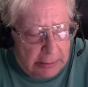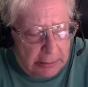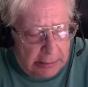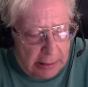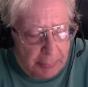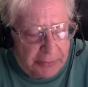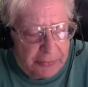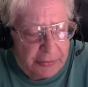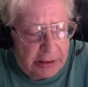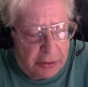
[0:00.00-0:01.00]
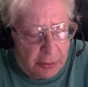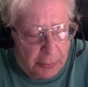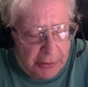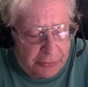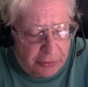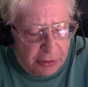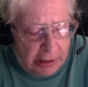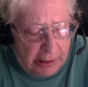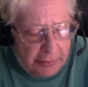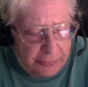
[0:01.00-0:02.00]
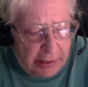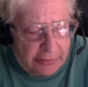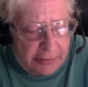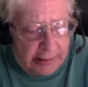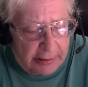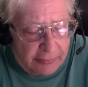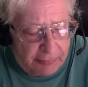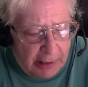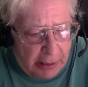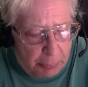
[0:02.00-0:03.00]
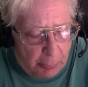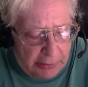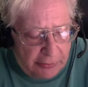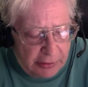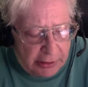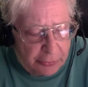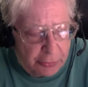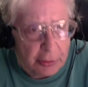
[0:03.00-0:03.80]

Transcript: EMSC USGS has it as a 5.6.